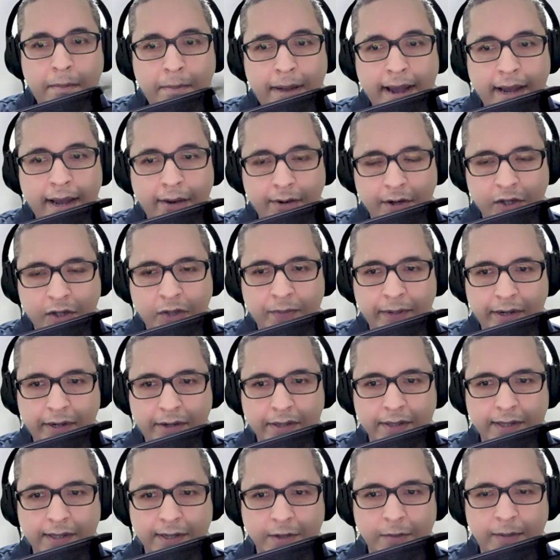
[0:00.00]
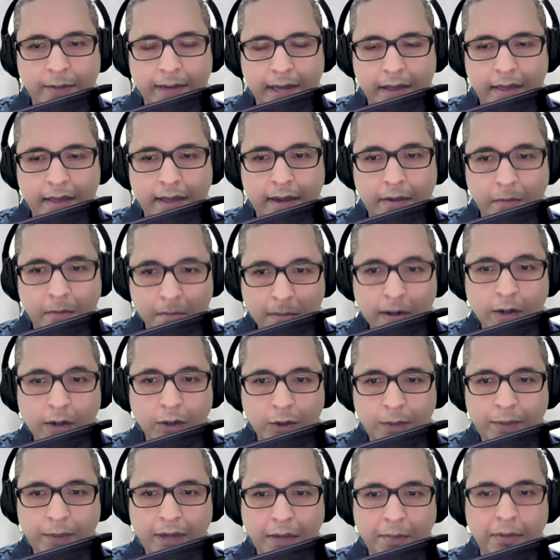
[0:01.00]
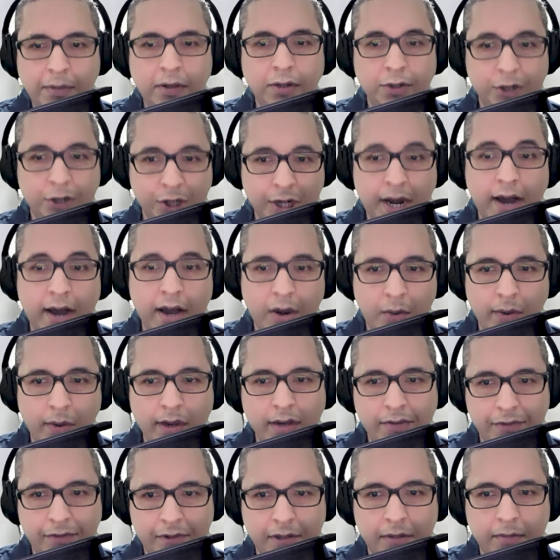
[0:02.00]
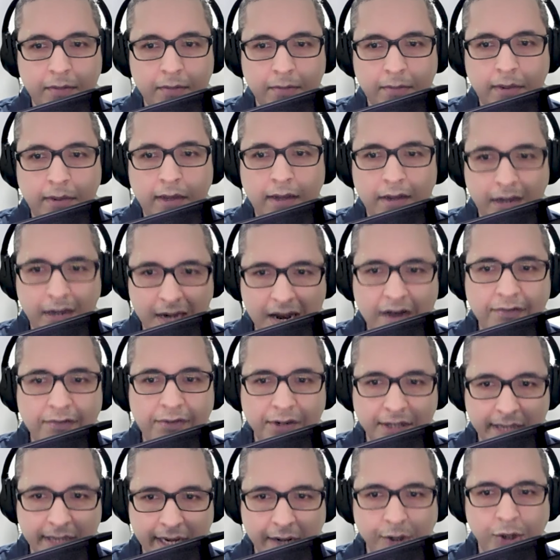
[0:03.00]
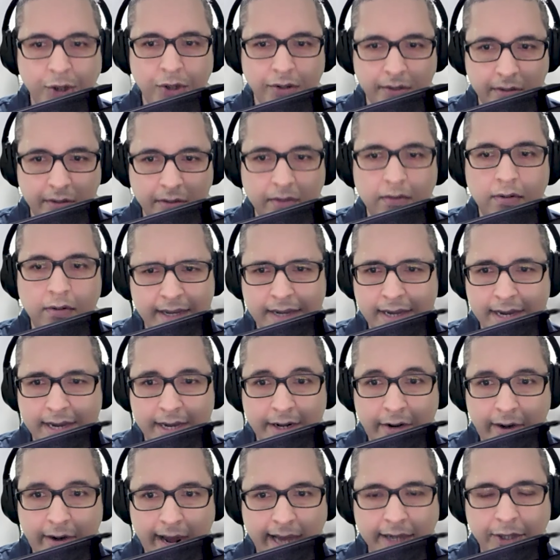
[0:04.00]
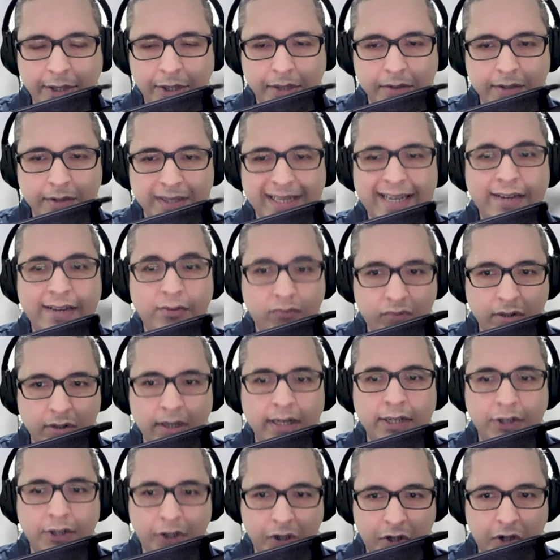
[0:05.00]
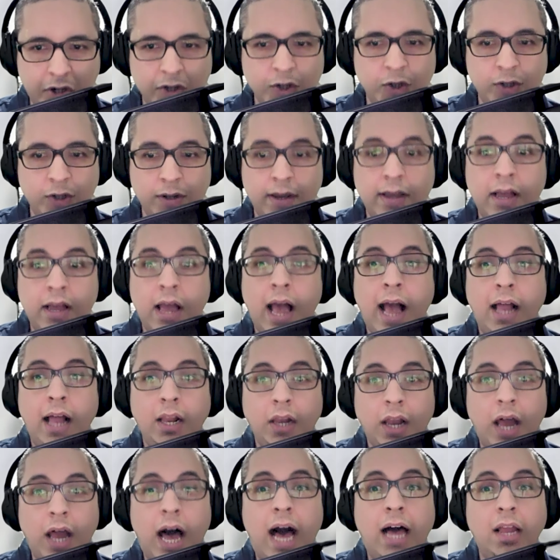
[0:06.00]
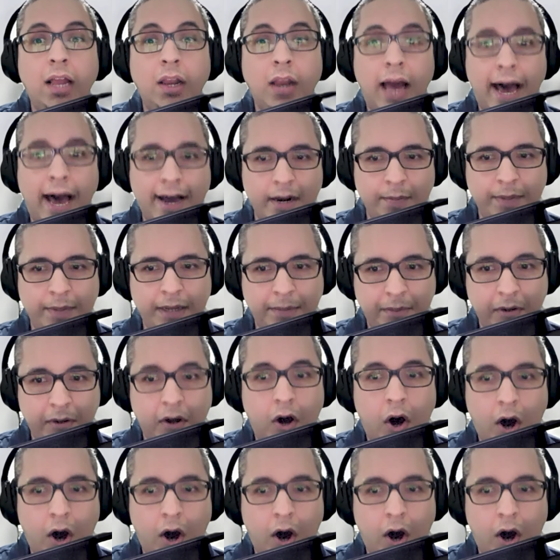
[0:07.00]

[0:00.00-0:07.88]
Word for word: my own experience has been that most people shy away from confrontational interactions it really turns a lot of people